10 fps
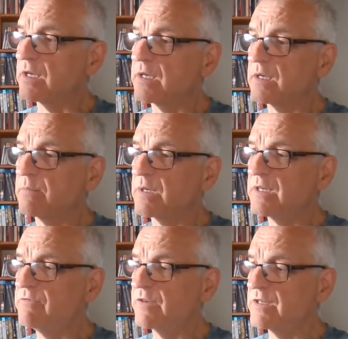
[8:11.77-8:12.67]
and
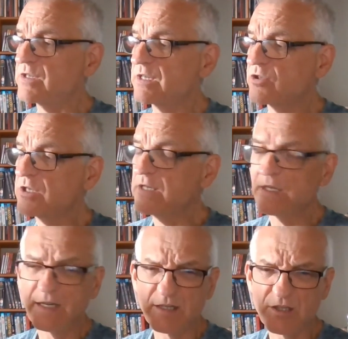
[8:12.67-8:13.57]
in fact it's actually
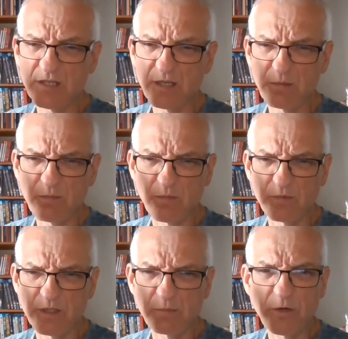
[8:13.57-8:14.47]
an
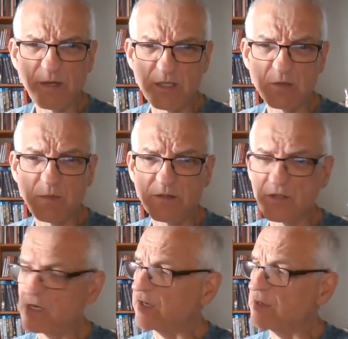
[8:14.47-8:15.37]
ex-W.H.
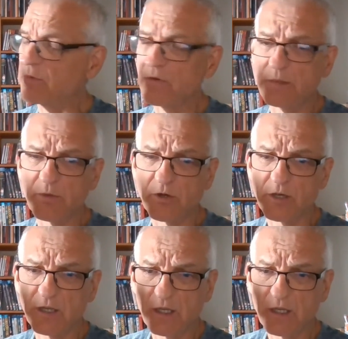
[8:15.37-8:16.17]
Smith's library book,